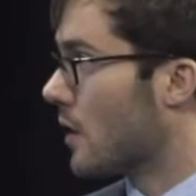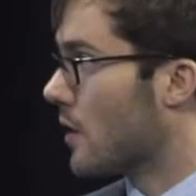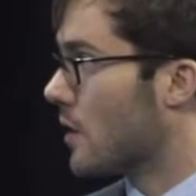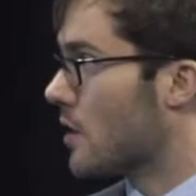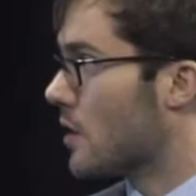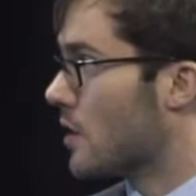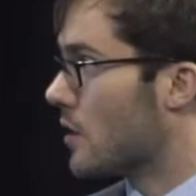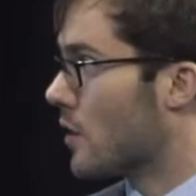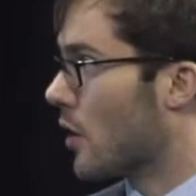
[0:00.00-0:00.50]

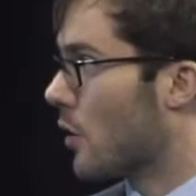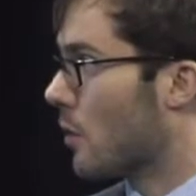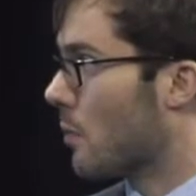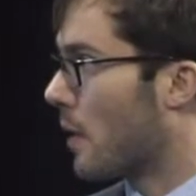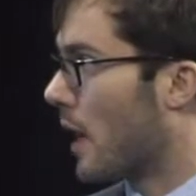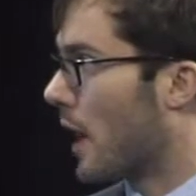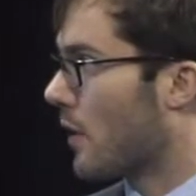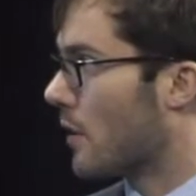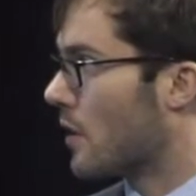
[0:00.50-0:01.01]
is known
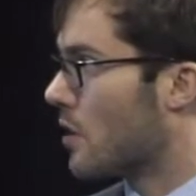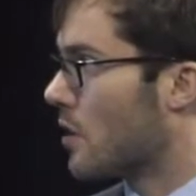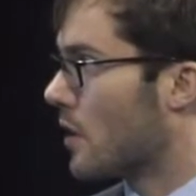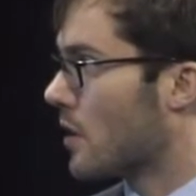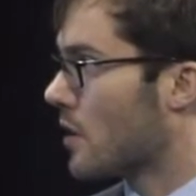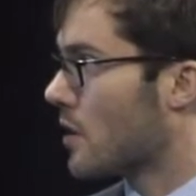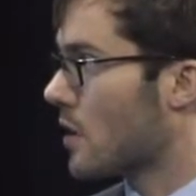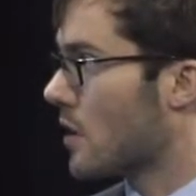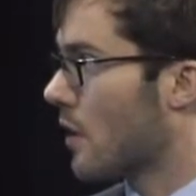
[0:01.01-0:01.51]

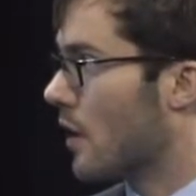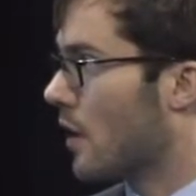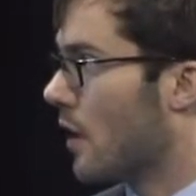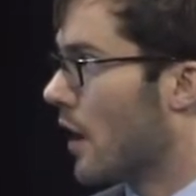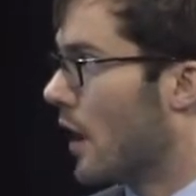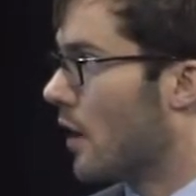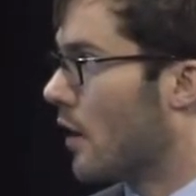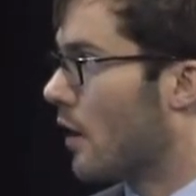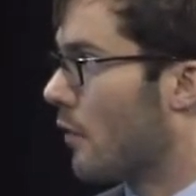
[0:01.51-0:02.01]
pathogens,
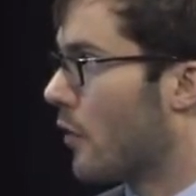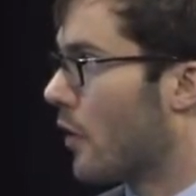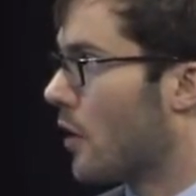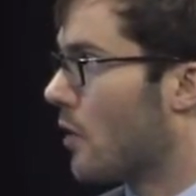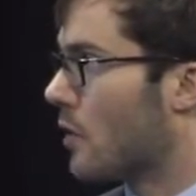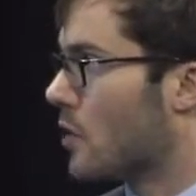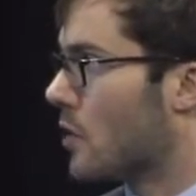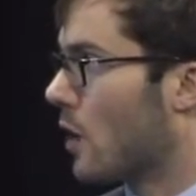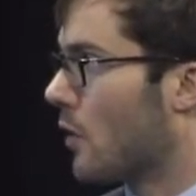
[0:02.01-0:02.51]
and of
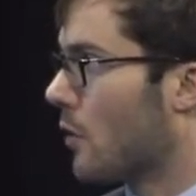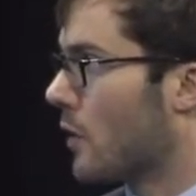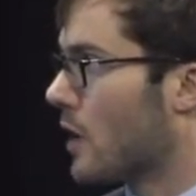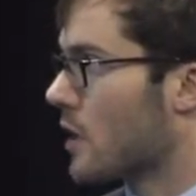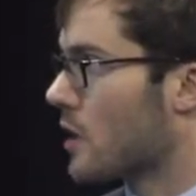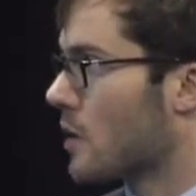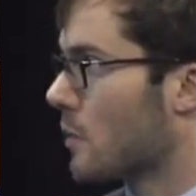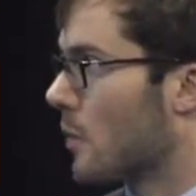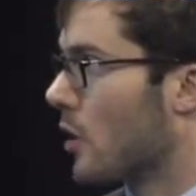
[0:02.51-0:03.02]
those, only
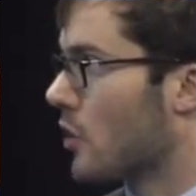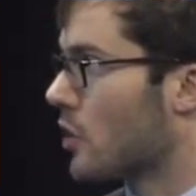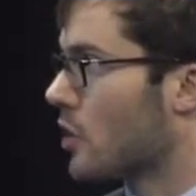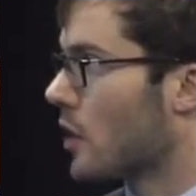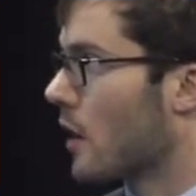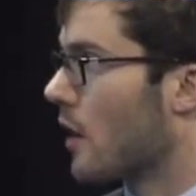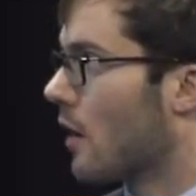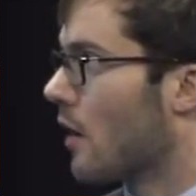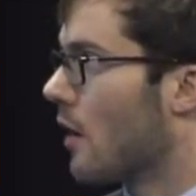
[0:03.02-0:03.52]
a small
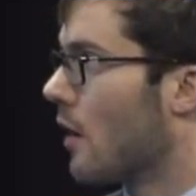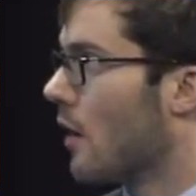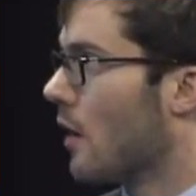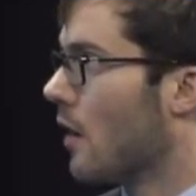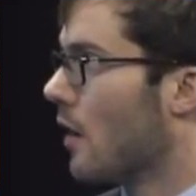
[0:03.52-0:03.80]
share,